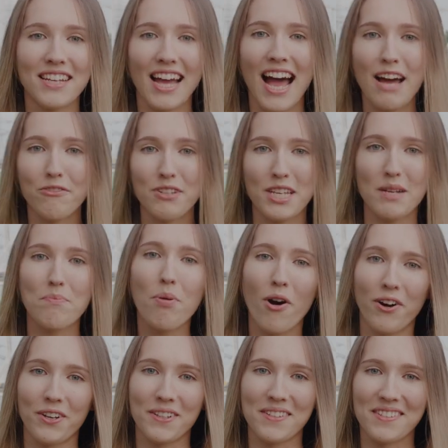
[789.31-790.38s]
counting
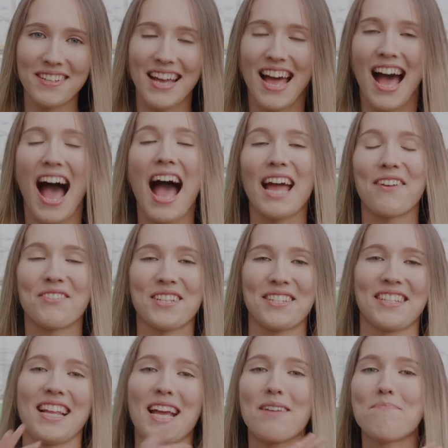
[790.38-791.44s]
points, I am
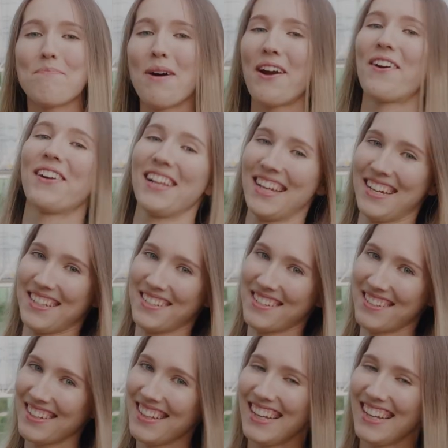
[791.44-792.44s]
just like paralyzed.